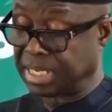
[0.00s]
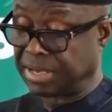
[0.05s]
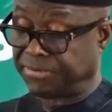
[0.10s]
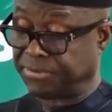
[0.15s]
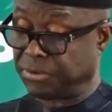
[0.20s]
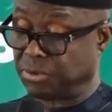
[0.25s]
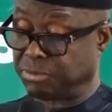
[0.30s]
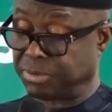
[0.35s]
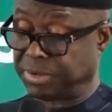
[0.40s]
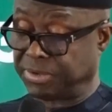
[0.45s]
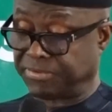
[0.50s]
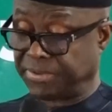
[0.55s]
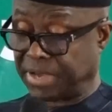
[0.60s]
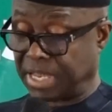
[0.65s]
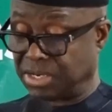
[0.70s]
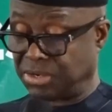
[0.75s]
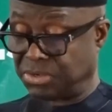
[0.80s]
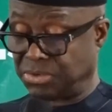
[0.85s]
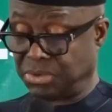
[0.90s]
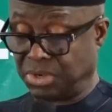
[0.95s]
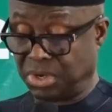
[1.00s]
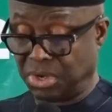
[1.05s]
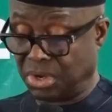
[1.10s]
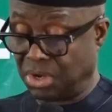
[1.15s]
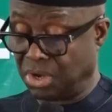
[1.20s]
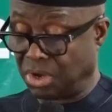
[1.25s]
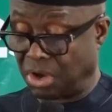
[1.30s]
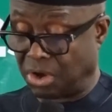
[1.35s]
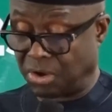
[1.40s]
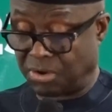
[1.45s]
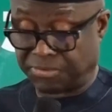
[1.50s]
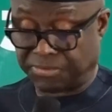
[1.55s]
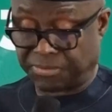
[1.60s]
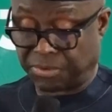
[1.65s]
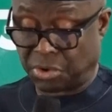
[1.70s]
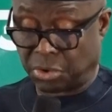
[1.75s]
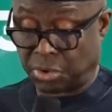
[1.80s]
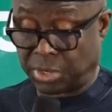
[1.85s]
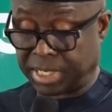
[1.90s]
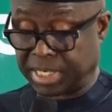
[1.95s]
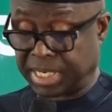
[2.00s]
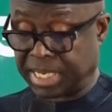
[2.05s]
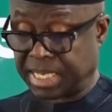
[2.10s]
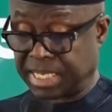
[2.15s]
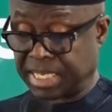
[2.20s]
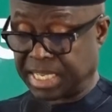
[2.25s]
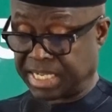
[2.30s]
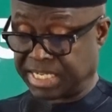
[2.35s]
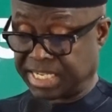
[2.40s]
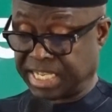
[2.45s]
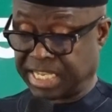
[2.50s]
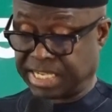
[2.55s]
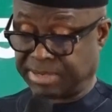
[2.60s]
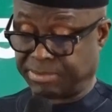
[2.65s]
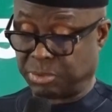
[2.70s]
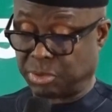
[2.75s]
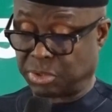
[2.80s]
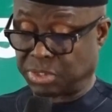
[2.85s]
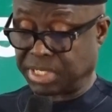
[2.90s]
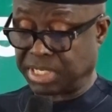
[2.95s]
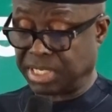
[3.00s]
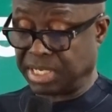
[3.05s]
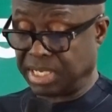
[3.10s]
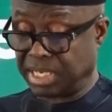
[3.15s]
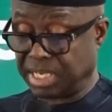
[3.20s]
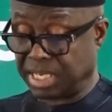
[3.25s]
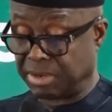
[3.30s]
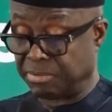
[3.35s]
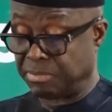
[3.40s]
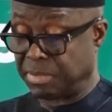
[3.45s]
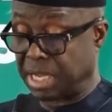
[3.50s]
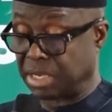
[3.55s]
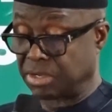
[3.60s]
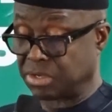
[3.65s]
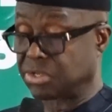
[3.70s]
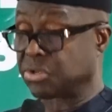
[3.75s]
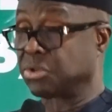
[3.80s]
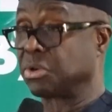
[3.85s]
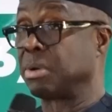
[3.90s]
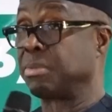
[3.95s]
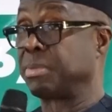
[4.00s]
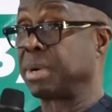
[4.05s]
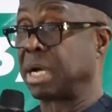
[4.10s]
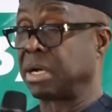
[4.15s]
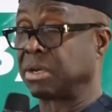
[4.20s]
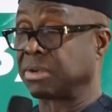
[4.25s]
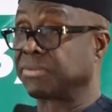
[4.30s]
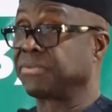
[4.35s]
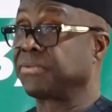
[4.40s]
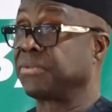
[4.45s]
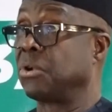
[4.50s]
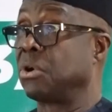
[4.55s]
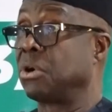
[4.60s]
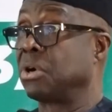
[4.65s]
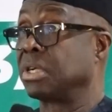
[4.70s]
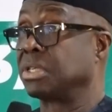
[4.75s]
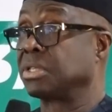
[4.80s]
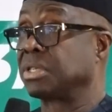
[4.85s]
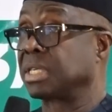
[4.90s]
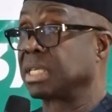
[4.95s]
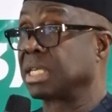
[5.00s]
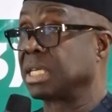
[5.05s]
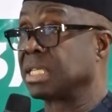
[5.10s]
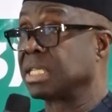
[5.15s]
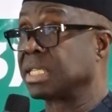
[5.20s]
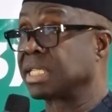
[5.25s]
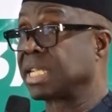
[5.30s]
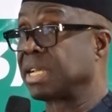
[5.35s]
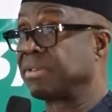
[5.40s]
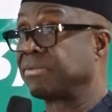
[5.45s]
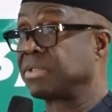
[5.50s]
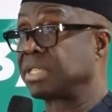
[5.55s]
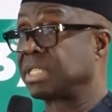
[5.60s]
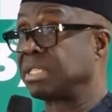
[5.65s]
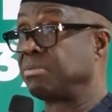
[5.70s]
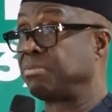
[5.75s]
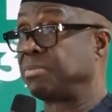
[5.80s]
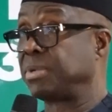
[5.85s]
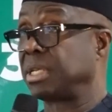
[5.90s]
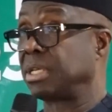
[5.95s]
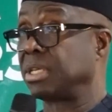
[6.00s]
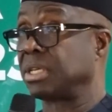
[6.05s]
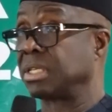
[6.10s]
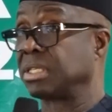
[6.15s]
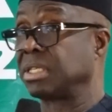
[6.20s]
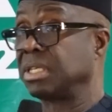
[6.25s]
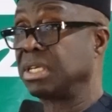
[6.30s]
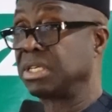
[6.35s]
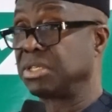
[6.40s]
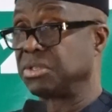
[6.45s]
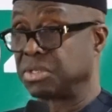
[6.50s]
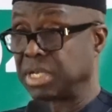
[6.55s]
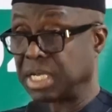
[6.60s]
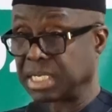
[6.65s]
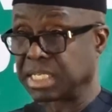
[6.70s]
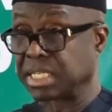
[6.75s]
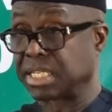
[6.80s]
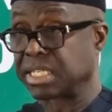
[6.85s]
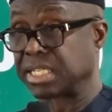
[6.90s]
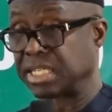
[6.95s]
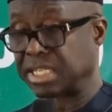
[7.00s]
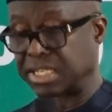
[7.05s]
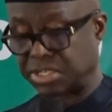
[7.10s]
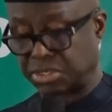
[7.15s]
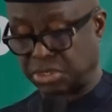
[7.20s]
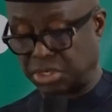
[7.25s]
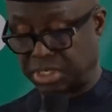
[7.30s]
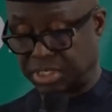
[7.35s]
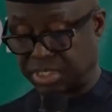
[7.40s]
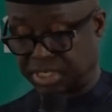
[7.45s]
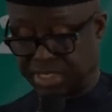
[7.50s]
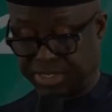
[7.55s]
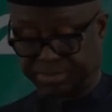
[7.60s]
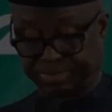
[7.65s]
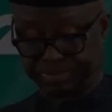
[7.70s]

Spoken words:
FOB value of oil and gas exports amounts to about $470 billion United States dollars.